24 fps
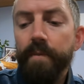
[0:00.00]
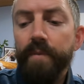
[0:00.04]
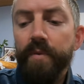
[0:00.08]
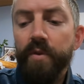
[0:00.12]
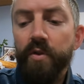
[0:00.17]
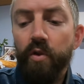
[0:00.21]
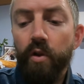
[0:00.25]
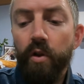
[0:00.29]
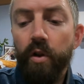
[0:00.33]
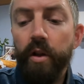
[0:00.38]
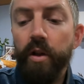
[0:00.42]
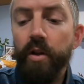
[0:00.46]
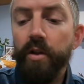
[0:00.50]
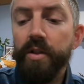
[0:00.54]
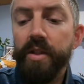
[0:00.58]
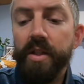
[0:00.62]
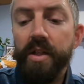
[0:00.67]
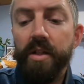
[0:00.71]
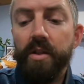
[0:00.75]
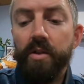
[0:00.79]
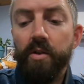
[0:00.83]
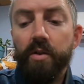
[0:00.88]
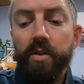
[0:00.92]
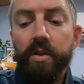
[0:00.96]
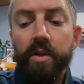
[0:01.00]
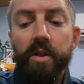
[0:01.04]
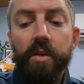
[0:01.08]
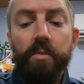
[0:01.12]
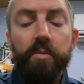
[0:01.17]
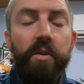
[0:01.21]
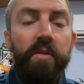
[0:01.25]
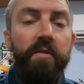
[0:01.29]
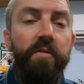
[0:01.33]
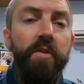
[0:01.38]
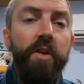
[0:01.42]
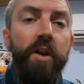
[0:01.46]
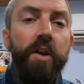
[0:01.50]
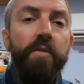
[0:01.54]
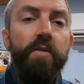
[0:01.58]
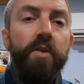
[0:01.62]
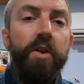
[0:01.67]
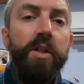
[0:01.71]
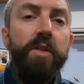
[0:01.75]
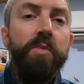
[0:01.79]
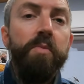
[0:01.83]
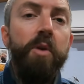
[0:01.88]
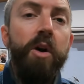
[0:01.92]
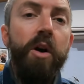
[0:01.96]
So Little Cecil, so something very,
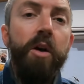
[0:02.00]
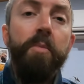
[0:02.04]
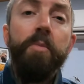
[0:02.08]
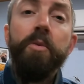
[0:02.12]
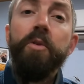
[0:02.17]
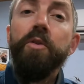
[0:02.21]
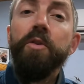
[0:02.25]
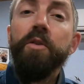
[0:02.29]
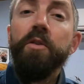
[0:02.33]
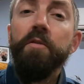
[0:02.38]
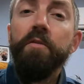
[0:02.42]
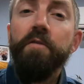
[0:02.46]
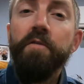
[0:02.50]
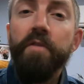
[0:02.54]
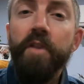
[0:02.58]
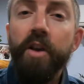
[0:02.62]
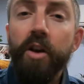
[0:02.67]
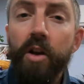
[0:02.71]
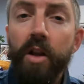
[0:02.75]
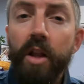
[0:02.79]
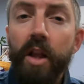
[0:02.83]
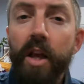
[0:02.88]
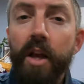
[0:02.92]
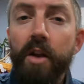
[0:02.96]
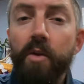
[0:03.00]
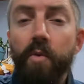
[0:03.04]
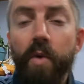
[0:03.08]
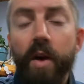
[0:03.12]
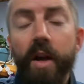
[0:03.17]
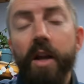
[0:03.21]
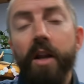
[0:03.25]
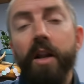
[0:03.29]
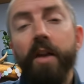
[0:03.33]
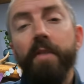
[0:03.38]
very small, but those are very lightweight.